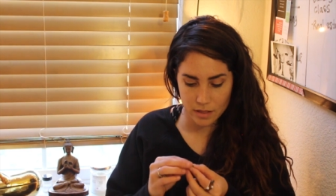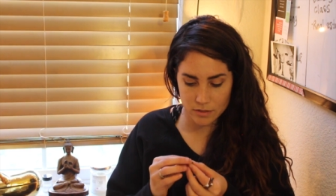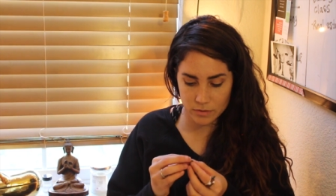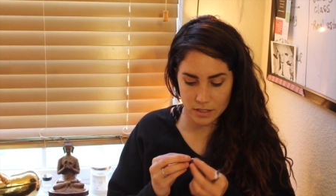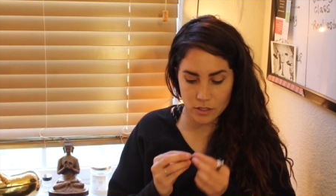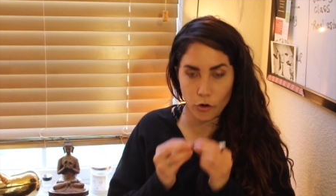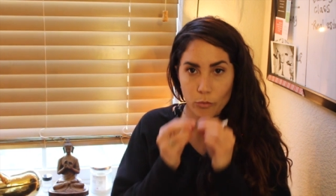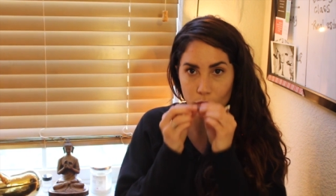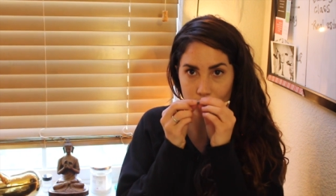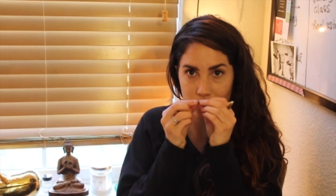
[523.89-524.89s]
This one's an
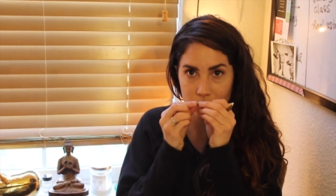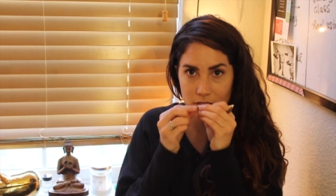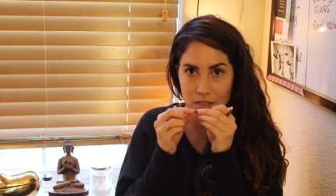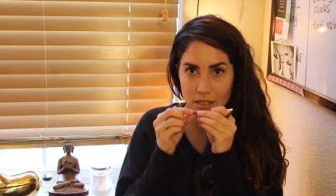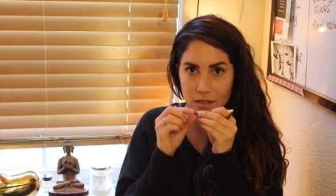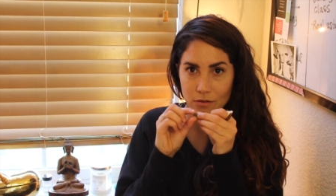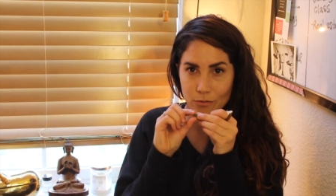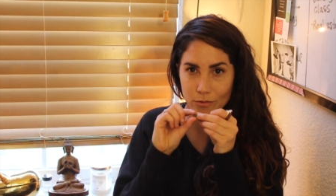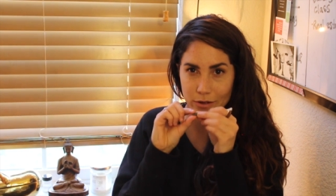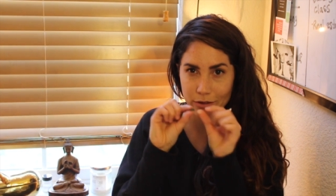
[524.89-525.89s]
opal. It's like
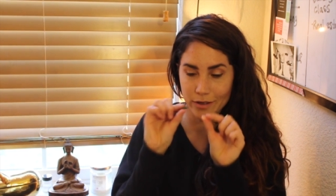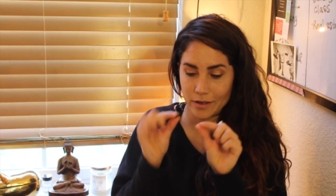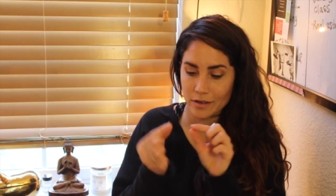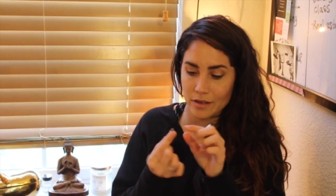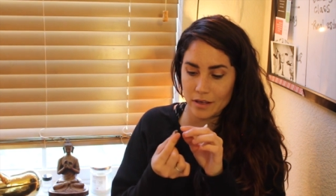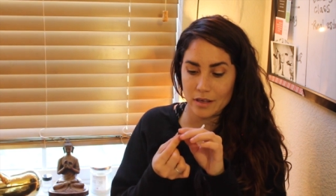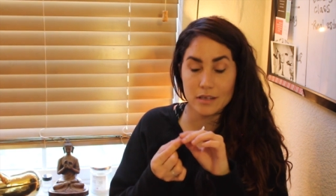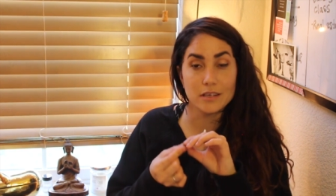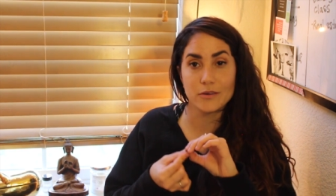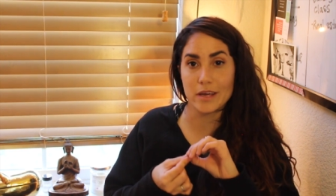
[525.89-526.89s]
really,
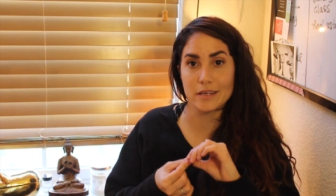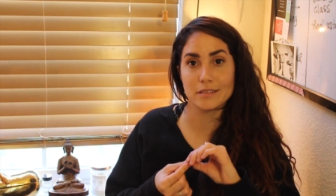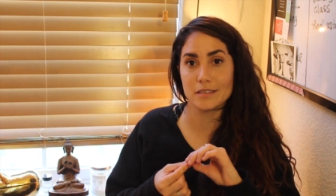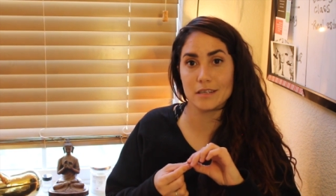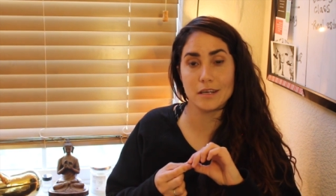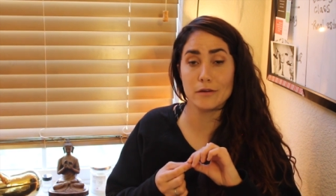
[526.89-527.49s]
you can't see it.